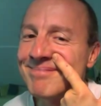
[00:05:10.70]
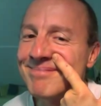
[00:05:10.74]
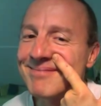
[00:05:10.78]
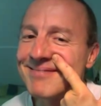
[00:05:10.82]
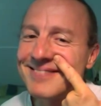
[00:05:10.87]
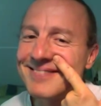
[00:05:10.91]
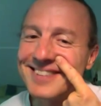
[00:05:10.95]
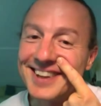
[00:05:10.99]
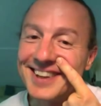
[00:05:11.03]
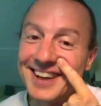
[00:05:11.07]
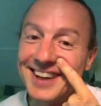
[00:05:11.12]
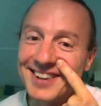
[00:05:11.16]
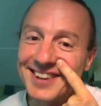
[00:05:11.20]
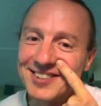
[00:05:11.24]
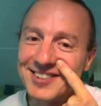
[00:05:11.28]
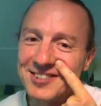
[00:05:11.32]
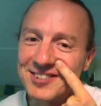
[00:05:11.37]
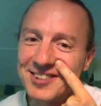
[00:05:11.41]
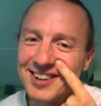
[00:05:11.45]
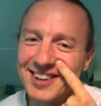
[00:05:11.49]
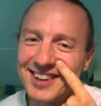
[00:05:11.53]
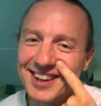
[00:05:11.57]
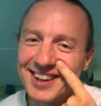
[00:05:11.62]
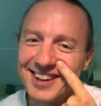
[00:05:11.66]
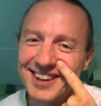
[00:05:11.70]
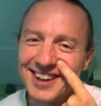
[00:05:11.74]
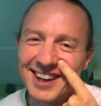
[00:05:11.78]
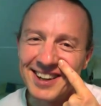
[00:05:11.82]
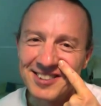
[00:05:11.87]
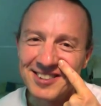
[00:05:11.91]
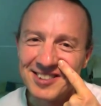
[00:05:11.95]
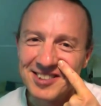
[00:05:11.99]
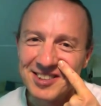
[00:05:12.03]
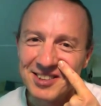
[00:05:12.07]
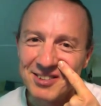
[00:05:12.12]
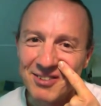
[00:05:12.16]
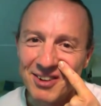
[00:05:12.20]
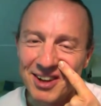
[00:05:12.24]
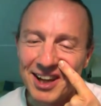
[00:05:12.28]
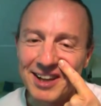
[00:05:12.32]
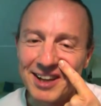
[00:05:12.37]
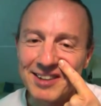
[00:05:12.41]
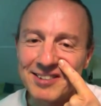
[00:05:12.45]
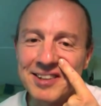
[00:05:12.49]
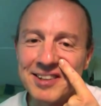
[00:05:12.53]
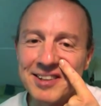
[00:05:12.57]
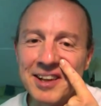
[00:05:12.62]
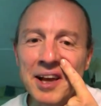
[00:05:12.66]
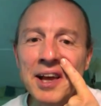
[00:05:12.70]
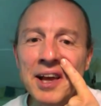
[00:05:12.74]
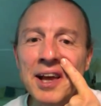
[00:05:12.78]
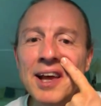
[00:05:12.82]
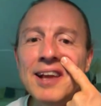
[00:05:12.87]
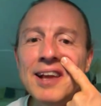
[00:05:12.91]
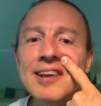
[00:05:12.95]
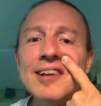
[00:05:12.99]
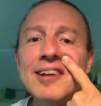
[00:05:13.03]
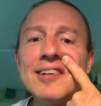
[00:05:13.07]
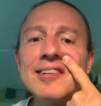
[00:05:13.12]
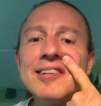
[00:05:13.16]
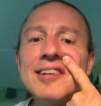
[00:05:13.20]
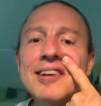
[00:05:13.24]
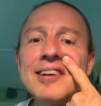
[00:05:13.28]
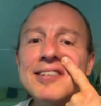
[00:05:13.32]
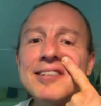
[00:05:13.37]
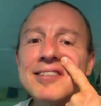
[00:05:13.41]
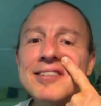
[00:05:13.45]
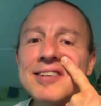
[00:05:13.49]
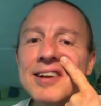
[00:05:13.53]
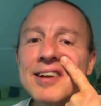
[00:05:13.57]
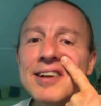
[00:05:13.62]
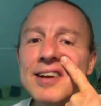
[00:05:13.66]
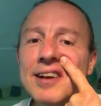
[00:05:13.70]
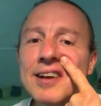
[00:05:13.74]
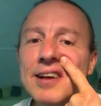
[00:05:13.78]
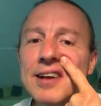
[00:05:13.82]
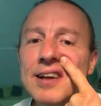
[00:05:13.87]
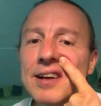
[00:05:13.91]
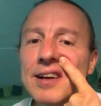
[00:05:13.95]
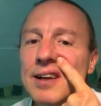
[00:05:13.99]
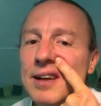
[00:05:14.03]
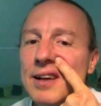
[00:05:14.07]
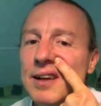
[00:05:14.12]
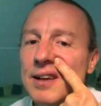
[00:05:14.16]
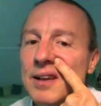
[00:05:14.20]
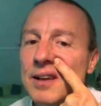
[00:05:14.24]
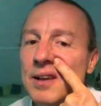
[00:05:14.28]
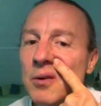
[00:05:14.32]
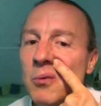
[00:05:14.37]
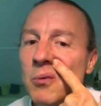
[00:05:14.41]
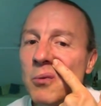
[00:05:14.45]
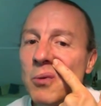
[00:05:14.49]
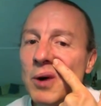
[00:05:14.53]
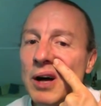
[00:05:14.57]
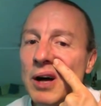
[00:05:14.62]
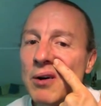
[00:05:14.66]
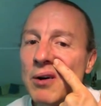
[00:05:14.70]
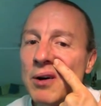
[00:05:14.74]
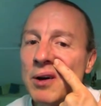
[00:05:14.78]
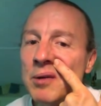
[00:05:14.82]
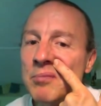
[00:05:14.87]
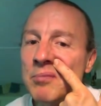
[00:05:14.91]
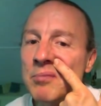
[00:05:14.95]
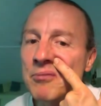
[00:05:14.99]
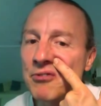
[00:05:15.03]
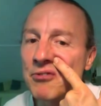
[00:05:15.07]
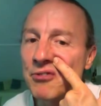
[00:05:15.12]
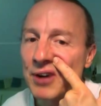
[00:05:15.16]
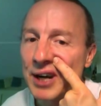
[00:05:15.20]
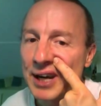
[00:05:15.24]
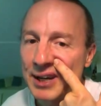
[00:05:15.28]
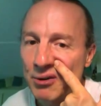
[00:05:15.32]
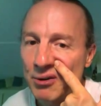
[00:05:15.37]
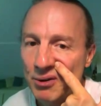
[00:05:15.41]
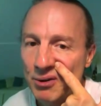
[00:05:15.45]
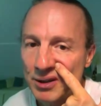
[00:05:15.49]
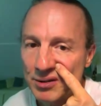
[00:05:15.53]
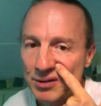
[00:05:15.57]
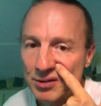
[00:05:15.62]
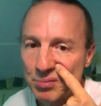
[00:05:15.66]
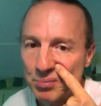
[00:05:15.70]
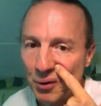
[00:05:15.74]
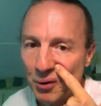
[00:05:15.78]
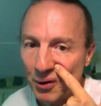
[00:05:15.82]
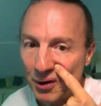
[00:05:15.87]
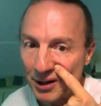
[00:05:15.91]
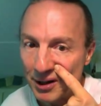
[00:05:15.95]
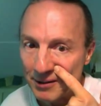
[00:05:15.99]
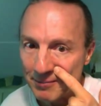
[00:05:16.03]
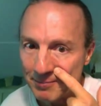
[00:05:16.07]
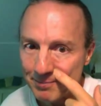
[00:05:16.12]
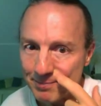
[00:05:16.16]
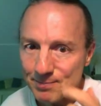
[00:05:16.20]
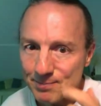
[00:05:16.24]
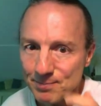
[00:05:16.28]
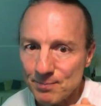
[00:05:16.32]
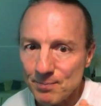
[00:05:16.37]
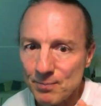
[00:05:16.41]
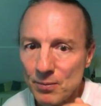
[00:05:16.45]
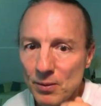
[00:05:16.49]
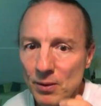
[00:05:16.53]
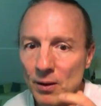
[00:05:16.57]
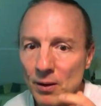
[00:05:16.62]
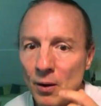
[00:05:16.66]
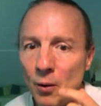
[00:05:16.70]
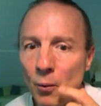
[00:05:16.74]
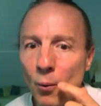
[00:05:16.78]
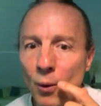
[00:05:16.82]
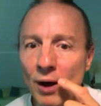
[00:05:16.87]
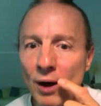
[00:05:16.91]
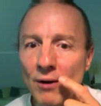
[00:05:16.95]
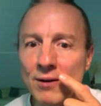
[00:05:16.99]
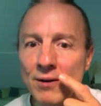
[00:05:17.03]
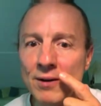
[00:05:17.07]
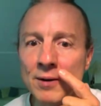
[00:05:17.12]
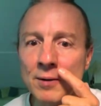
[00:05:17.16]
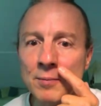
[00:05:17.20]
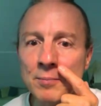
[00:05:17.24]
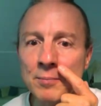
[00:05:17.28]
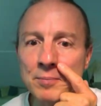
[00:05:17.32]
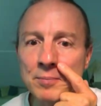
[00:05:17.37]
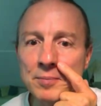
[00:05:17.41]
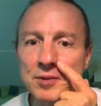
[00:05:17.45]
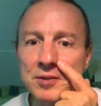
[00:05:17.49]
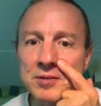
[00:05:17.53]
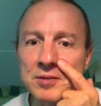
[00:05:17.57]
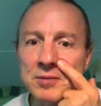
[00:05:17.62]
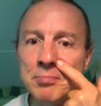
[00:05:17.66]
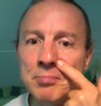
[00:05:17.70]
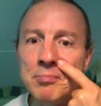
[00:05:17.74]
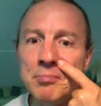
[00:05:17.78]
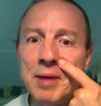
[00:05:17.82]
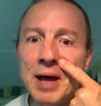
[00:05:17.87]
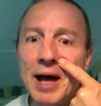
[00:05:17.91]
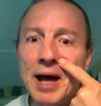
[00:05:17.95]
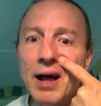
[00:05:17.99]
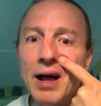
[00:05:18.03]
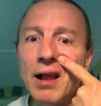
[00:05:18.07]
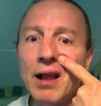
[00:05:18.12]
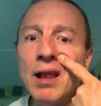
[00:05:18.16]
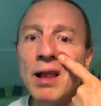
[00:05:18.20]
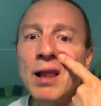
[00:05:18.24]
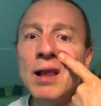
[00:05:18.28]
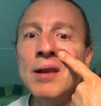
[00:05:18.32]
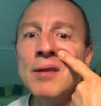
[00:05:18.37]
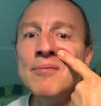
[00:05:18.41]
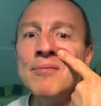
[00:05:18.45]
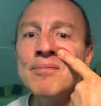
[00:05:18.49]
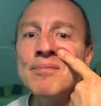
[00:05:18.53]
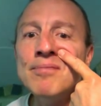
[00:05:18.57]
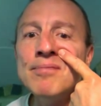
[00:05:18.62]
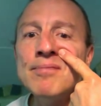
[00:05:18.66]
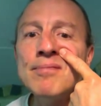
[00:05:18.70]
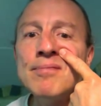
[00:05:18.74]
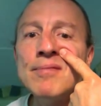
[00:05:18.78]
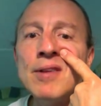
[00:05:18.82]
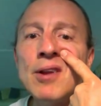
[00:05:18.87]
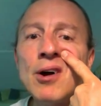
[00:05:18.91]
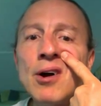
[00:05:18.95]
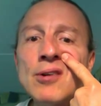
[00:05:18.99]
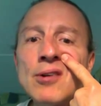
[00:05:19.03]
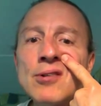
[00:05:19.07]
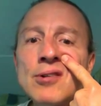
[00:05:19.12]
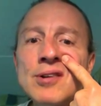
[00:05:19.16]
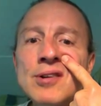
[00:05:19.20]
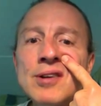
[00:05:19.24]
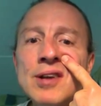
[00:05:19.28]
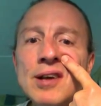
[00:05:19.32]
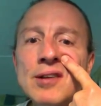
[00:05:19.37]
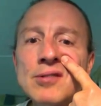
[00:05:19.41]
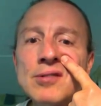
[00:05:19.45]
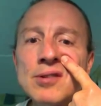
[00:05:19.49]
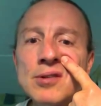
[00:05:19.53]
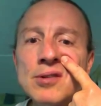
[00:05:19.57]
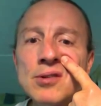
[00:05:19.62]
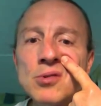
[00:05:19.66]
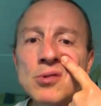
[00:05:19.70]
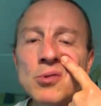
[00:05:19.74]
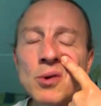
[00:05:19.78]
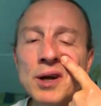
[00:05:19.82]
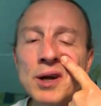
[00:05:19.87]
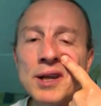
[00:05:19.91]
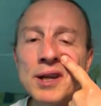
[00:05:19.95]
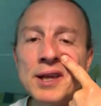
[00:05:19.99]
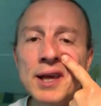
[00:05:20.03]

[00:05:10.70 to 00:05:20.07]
Yeah, it's a little uncivilized. This is the welcome fragrance point. Welcome smell. Large intestine twenty.